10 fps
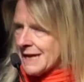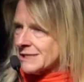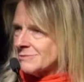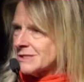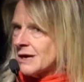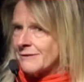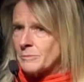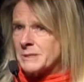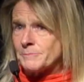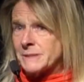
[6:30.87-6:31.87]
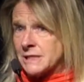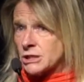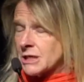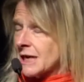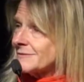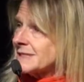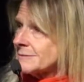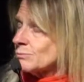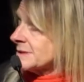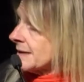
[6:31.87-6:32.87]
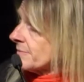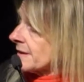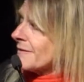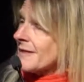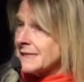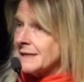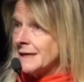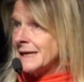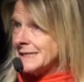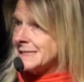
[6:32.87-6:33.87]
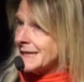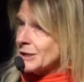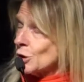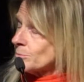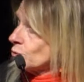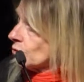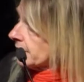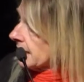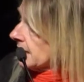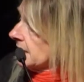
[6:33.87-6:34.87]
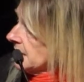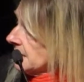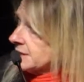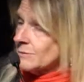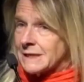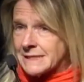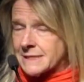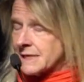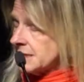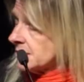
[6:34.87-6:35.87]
had to resign from his position after something that they he said got put on air, so at least they